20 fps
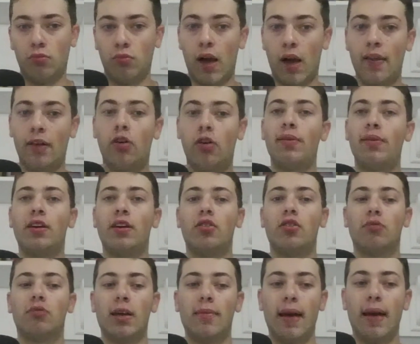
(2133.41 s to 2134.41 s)
I think will be a
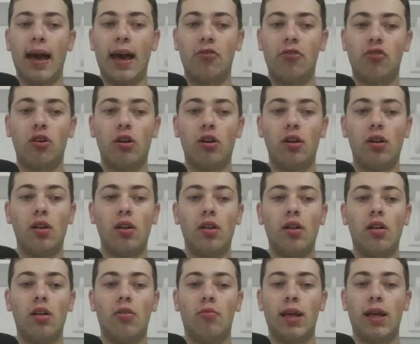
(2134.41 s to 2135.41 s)
great match.
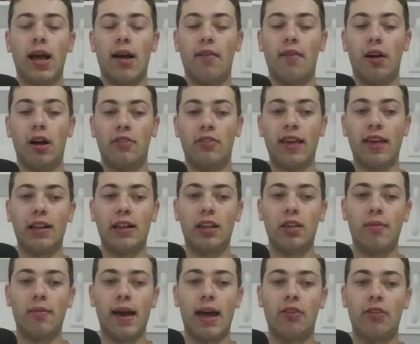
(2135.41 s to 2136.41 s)
We have a tag
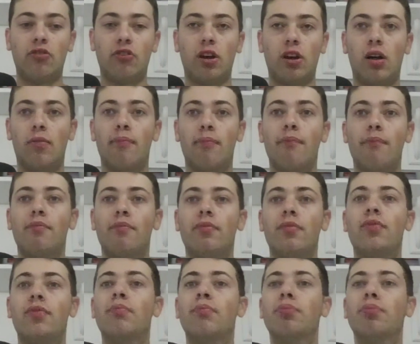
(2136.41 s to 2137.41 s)
team match,
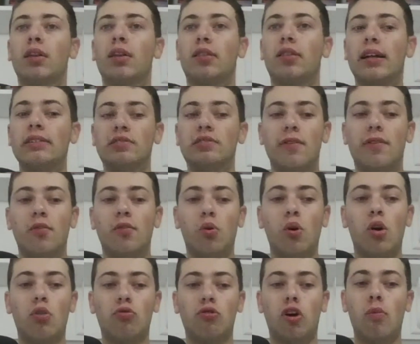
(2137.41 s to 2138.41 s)
Bloodline Civil
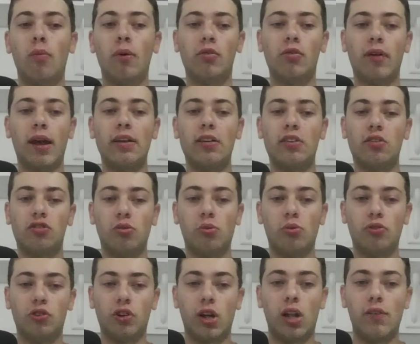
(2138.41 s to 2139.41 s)
War, Roman Reigns and
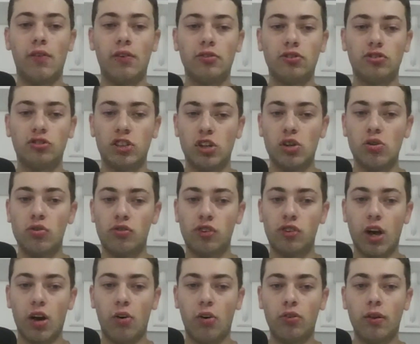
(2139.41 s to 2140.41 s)
Solo Sikoa versus the
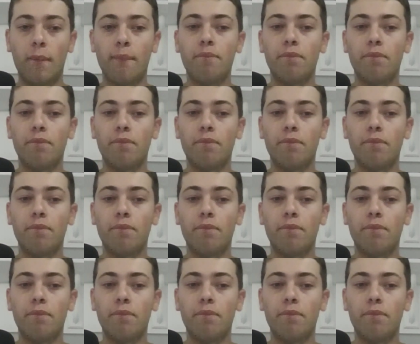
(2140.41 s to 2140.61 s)
Usos.